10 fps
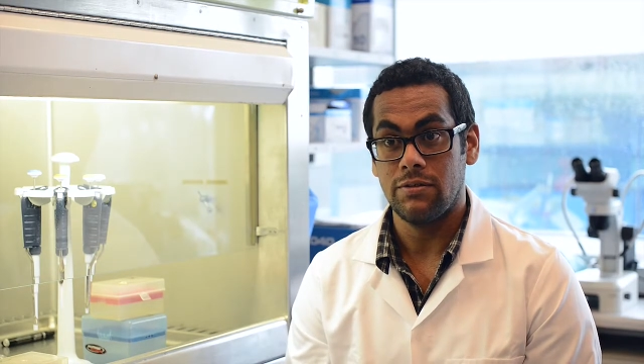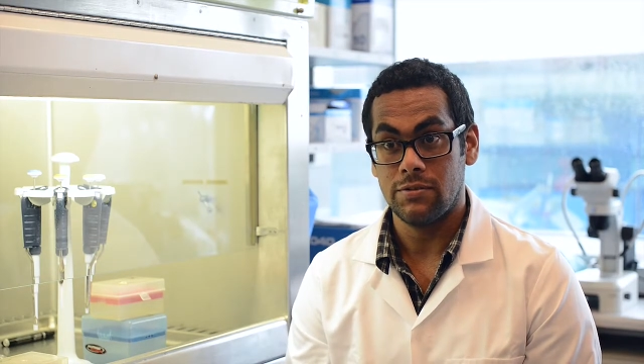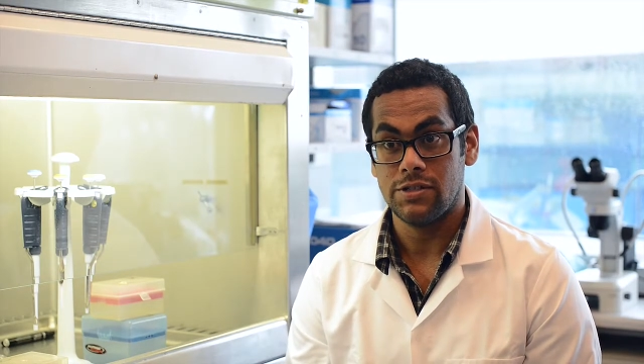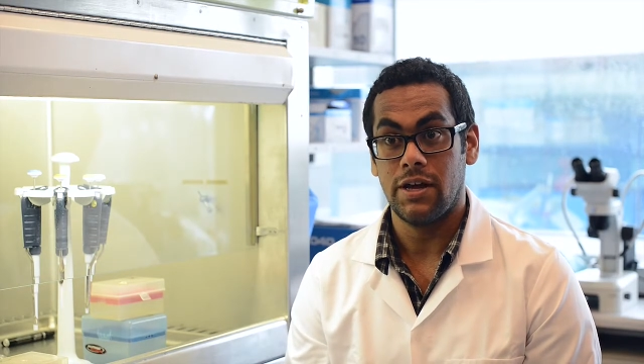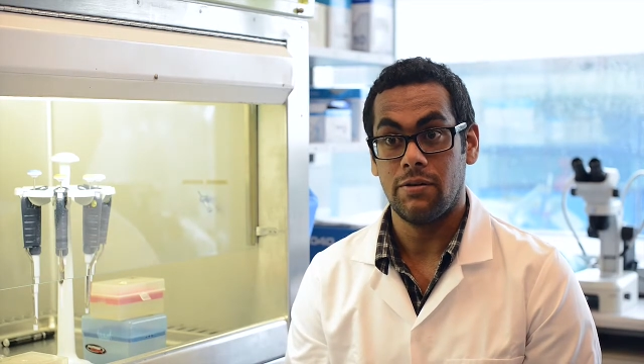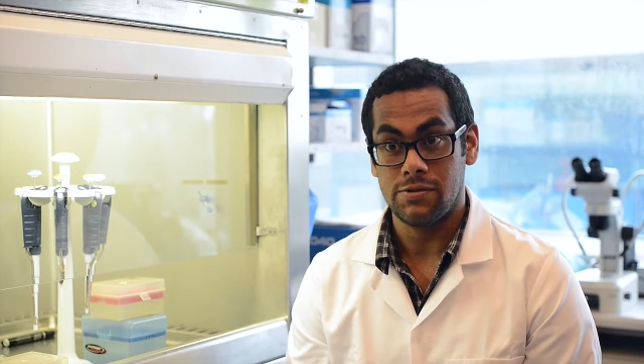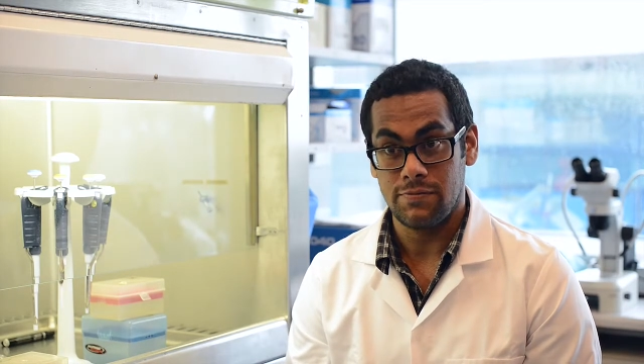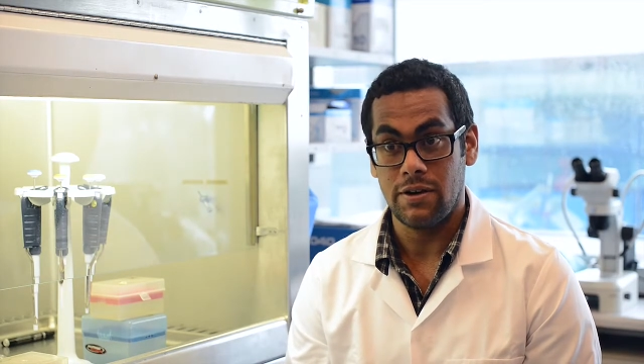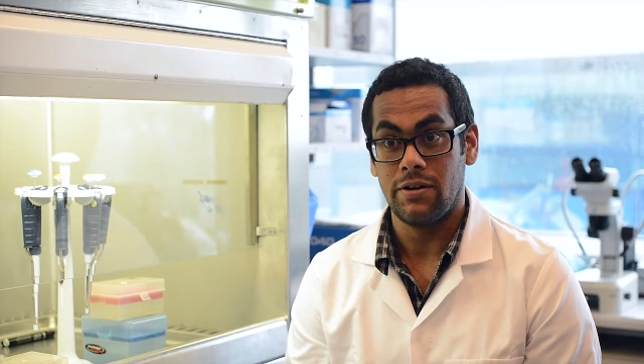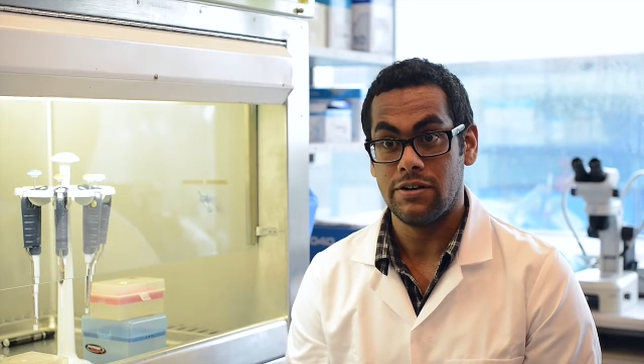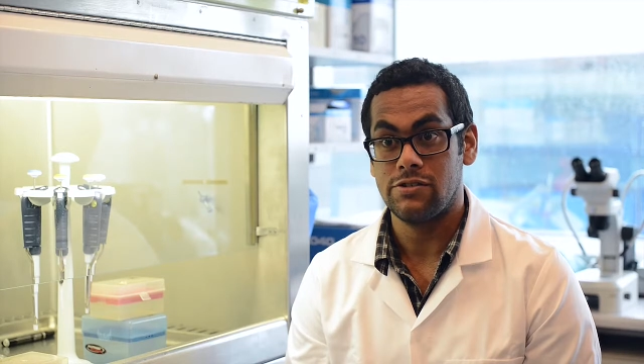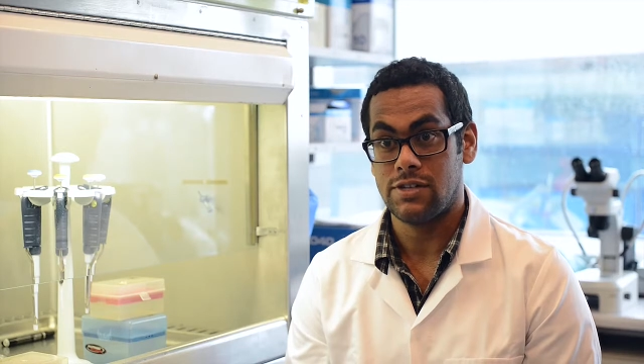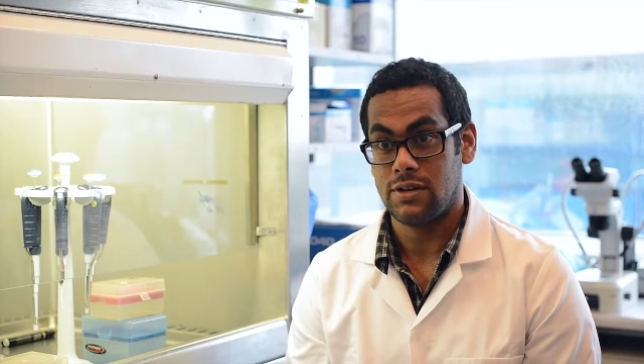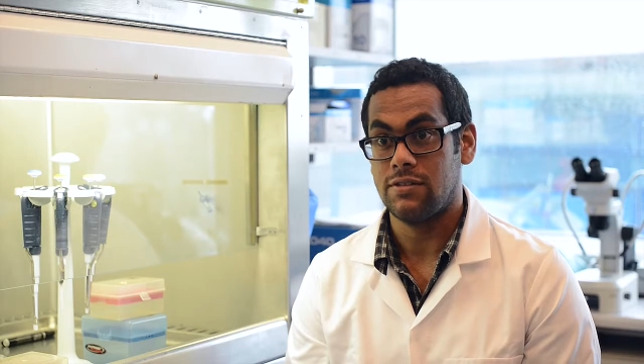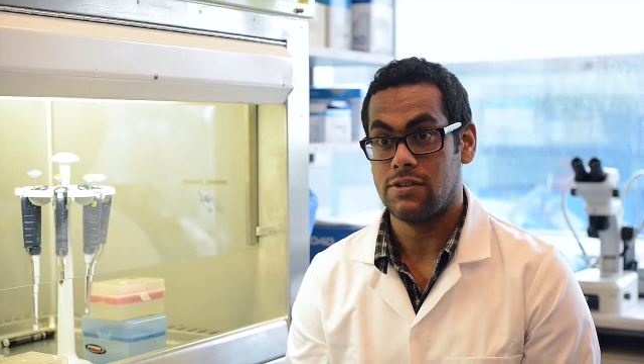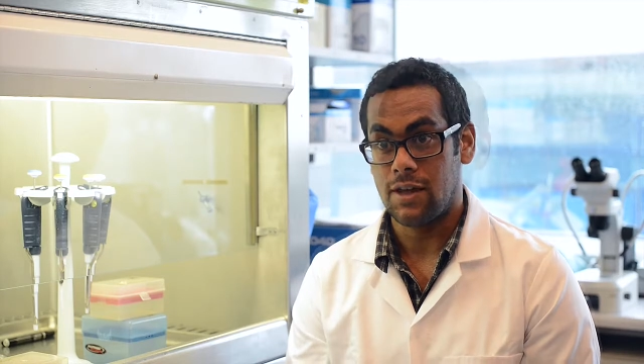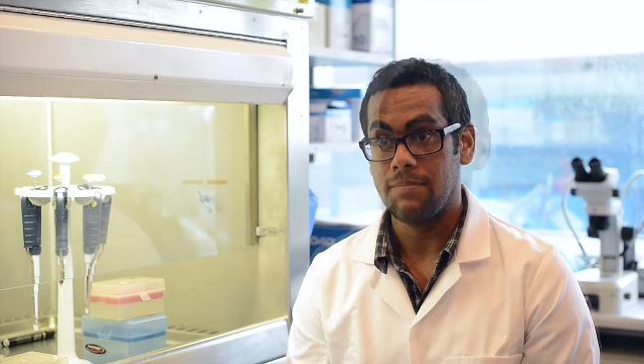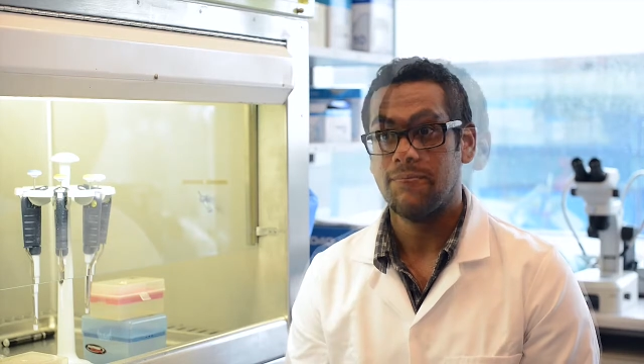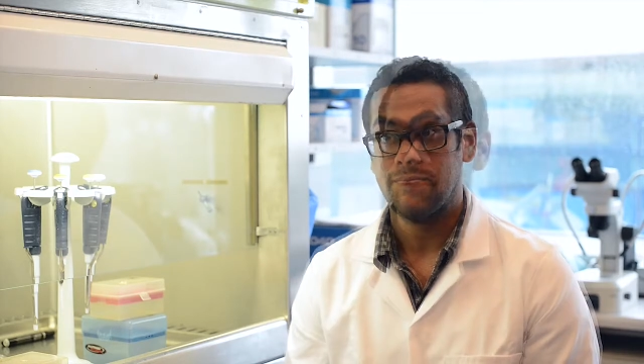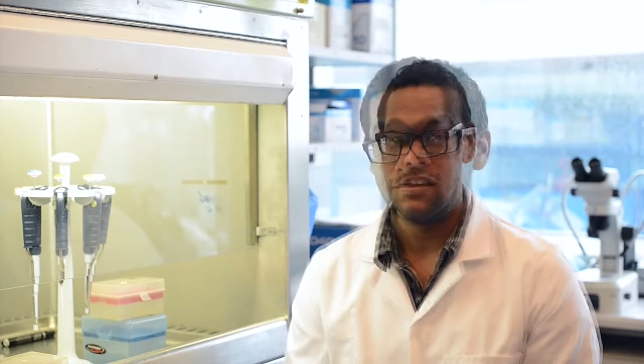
which I was very interested at the time.